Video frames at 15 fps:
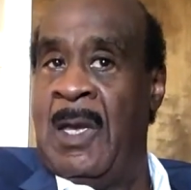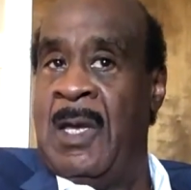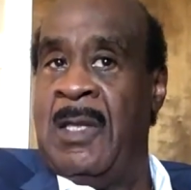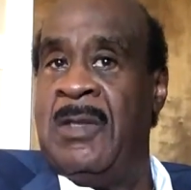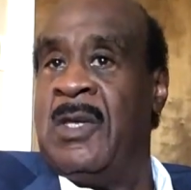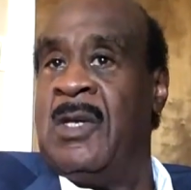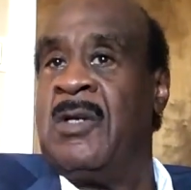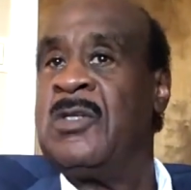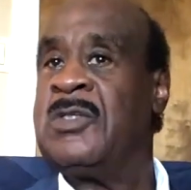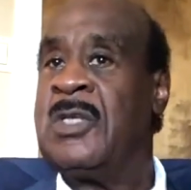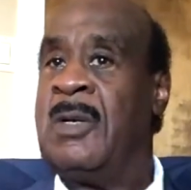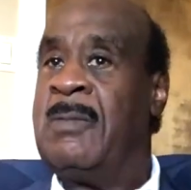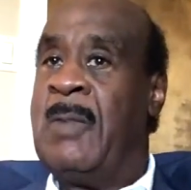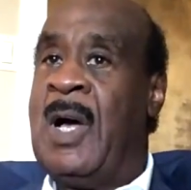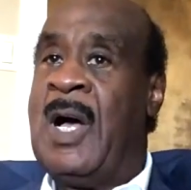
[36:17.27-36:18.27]
There's
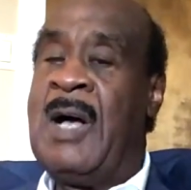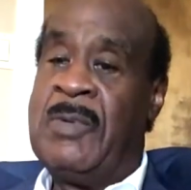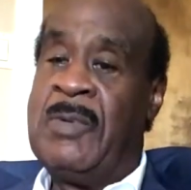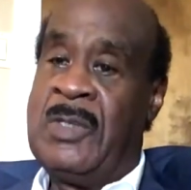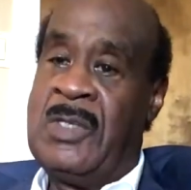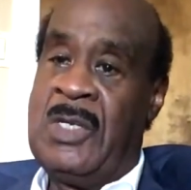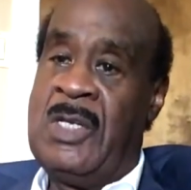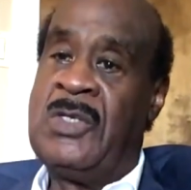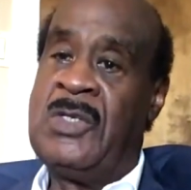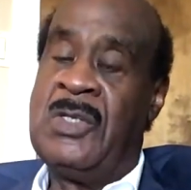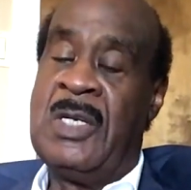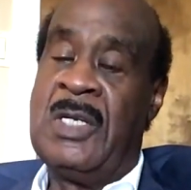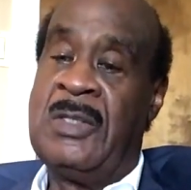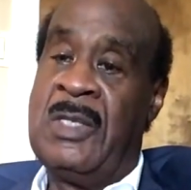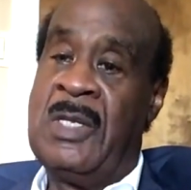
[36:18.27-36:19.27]
an obligation,
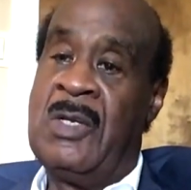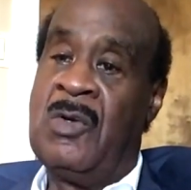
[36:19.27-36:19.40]
I think,